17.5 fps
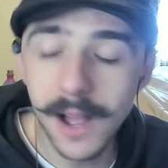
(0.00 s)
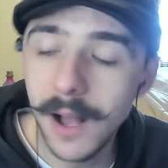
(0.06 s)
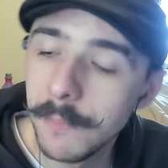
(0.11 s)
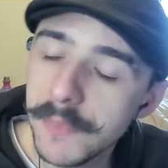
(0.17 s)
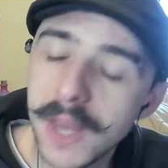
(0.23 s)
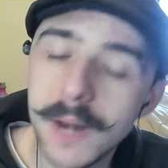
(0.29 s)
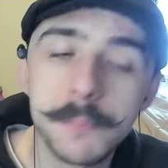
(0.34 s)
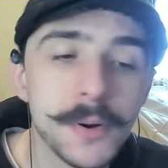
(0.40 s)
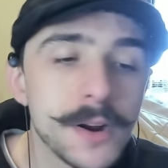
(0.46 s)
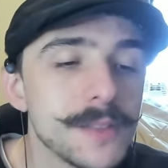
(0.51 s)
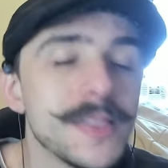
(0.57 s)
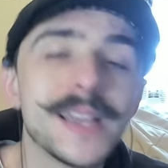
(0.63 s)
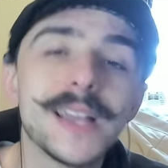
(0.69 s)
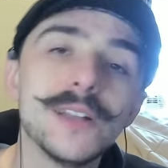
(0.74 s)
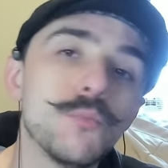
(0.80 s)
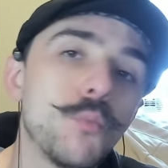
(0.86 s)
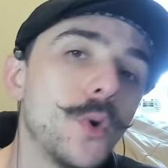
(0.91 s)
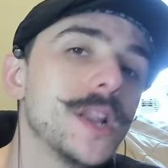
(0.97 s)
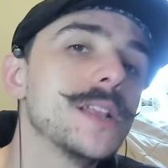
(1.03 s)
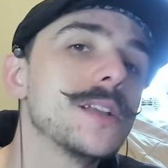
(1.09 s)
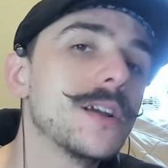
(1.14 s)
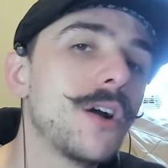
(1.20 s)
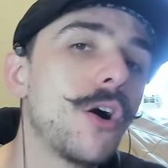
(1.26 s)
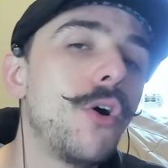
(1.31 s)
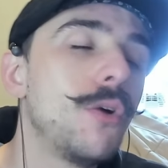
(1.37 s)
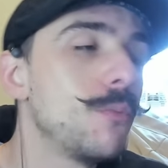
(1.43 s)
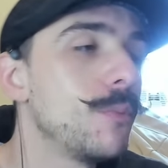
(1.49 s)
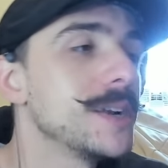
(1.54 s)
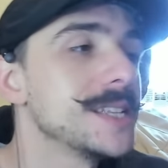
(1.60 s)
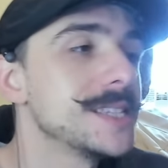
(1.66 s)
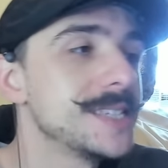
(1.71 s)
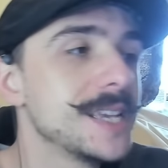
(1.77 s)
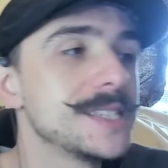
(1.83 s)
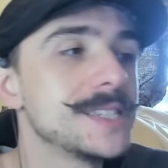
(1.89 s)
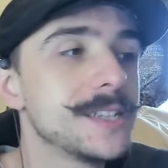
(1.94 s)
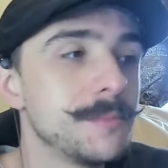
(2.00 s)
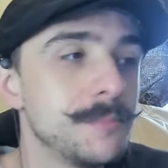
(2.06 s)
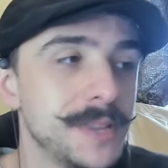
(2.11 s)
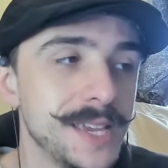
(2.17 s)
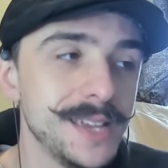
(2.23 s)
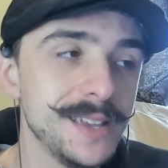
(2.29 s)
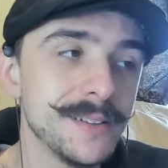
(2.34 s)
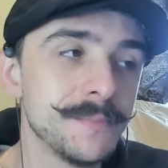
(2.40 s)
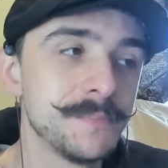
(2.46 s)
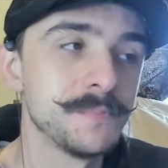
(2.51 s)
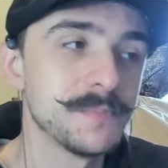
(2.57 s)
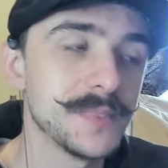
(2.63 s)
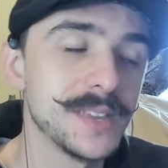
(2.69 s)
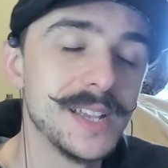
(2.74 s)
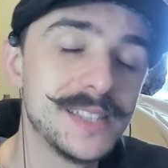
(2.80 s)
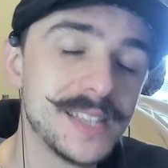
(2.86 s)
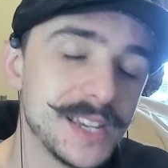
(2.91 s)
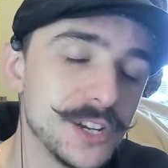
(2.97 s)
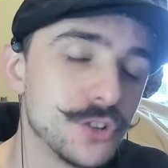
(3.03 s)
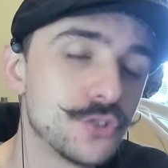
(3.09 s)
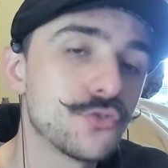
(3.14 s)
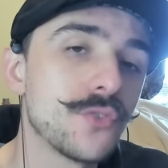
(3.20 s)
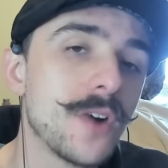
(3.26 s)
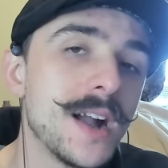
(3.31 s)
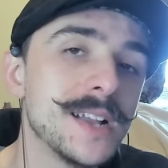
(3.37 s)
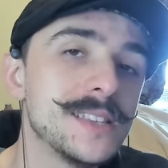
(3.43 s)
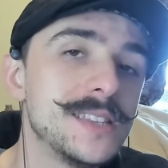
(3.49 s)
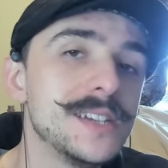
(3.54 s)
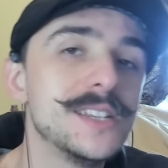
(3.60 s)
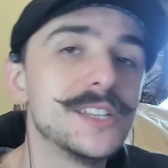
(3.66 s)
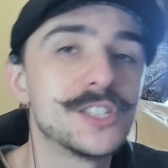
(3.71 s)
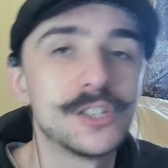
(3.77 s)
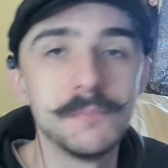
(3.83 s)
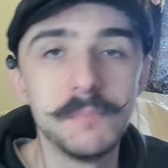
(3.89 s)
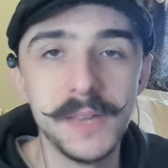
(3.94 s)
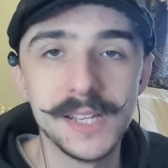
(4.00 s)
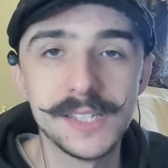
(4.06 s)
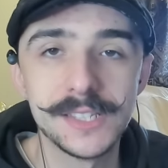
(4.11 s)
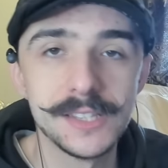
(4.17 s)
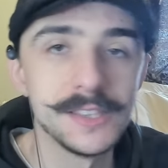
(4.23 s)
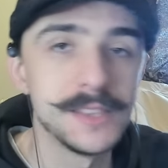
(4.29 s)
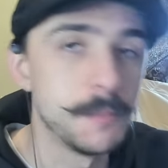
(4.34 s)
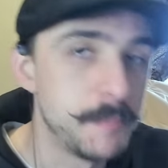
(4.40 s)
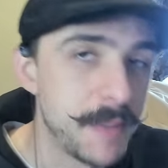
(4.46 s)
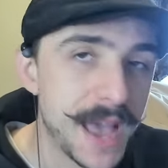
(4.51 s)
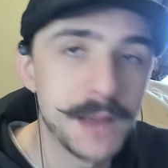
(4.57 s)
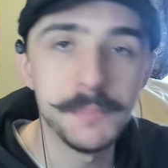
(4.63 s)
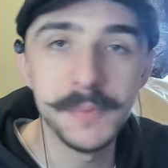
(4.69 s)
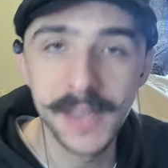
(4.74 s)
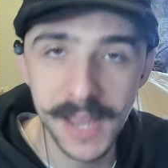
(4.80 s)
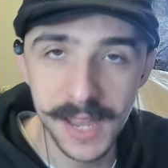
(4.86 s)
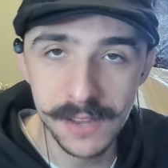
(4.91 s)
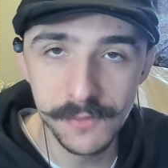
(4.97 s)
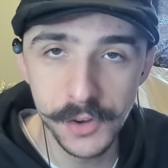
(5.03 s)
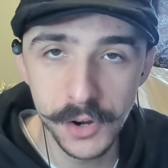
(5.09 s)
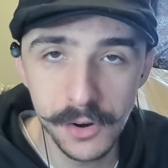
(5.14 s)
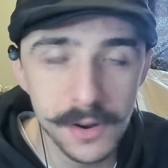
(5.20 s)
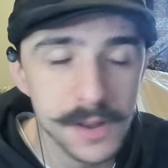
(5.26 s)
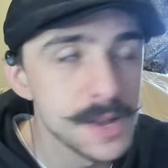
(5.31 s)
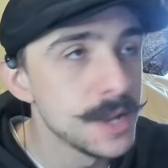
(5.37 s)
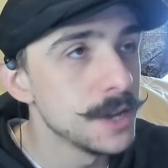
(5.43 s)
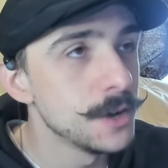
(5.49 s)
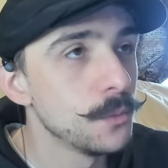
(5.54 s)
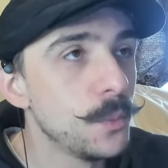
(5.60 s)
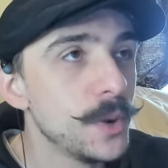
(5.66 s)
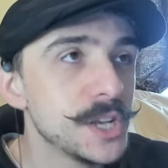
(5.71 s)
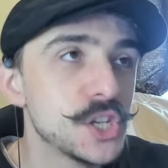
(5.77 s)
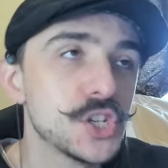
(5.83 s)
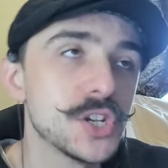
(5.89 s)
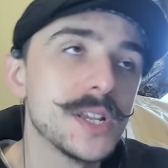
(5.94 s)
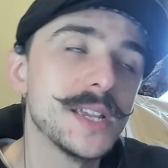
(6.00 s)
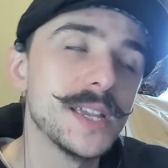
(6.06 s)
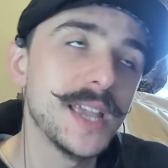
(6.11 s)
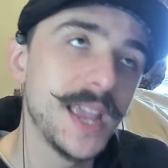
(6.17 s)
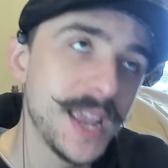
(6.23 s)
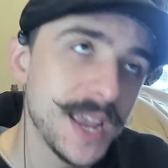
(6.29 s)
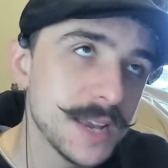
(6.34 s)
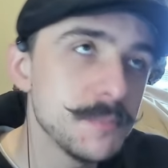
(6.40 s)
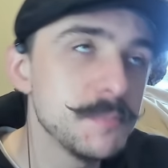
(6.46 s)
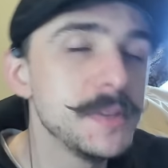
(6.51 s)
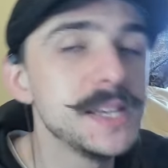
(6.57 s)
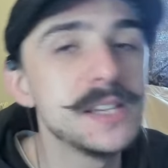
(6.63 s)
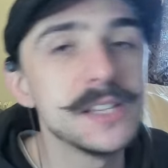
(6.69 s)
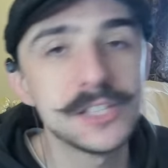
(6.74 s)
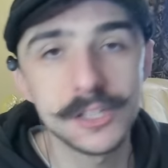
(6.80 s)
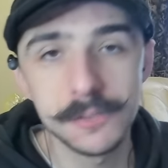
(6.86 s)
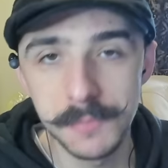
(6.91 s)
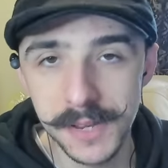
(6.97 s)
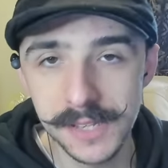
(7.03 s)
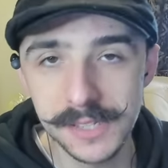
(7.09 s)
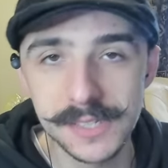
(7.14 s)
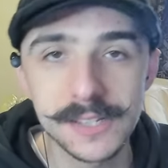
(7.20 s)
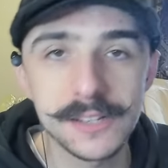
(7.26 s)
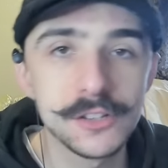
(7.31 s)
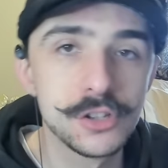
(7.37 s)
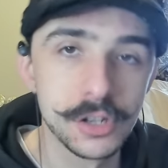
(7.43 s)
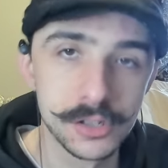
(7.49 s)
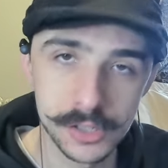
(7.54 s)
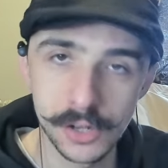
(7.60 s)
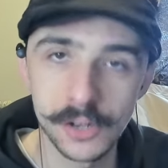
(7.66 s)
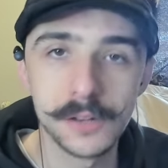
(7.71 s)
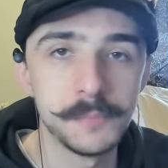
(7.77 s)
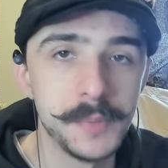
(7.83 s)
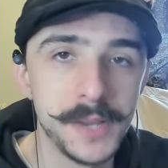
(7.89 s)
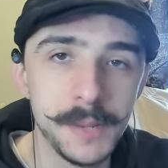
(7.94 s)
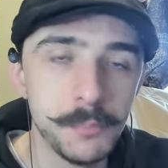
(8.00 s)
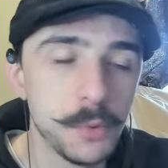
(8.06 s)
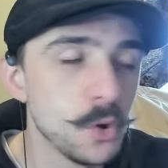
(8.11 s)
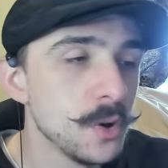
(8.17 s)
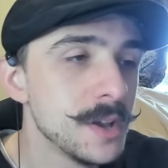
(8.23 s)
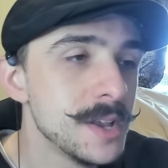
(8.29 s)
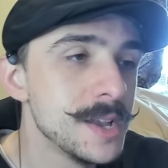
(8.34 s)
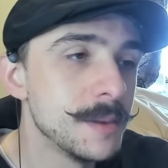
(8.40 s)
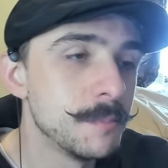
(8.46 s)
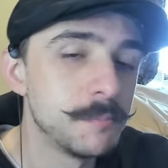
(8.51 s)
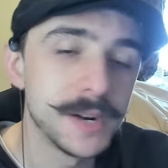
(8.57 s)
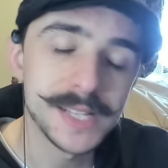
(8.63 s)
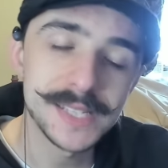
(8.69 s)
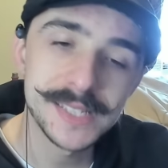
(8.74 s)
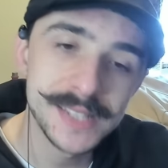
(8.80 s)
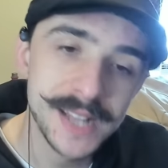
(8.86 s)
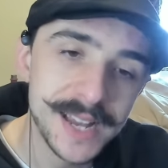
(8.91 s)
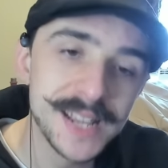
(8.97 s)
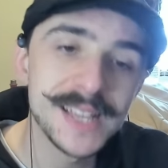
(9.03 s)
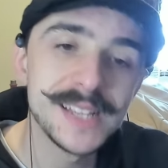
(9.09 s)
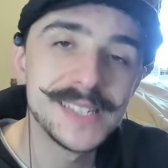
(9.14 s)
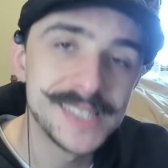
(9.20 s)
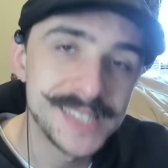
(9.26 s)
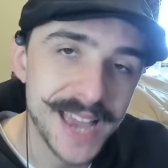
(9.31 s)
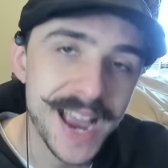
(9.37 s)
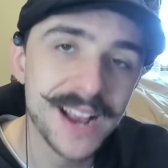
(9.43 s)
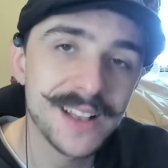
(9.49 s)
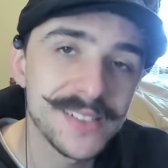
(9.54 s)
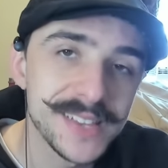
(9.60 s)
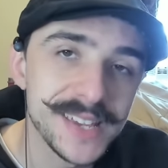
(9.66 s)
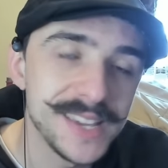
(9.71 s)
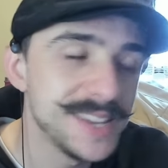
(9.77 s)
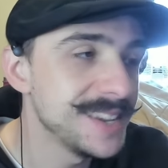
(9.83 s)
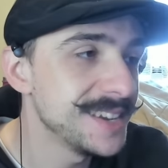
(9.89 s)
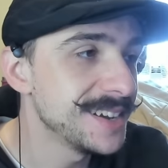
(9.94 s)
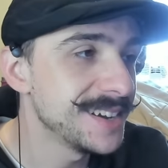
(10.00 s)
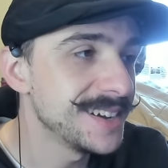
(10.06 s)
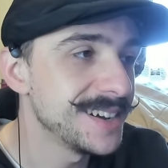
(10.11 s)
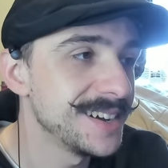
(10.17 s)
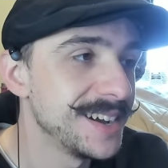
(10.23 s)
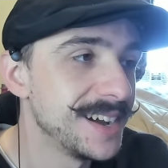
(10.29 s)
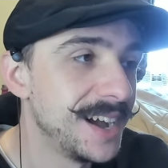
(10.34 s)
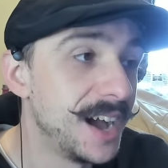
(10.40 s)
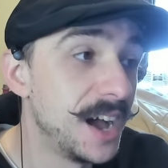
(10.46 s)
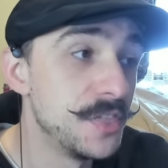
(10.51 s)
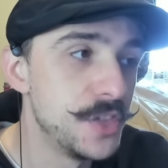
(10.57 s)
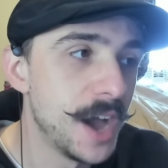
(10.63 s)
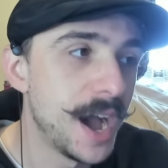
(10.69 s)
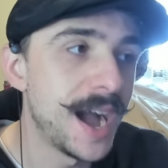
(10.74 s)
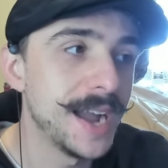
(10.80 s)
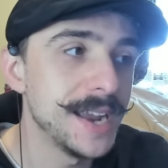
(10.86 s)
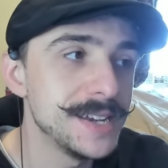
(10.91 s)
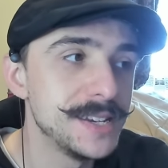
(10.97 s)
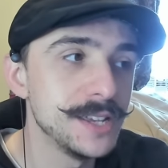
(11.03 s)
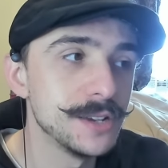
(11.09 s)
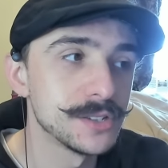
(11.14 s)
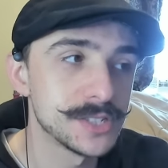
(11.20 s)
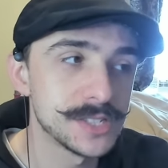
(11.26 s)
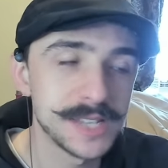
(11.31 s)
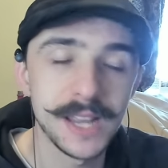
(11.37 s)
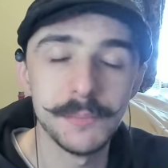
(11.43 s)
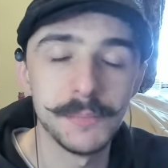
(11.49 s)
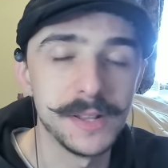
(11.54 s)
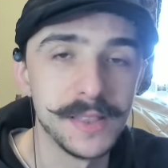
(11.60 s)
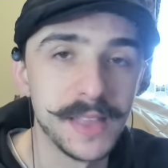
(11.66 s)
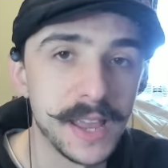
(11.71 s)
I'm not a part. Like what it call what it says to me is that you're trying to dismiss the bad behavior, which can be dismissed to certain people, but it's not exactly uh, the ideal statement.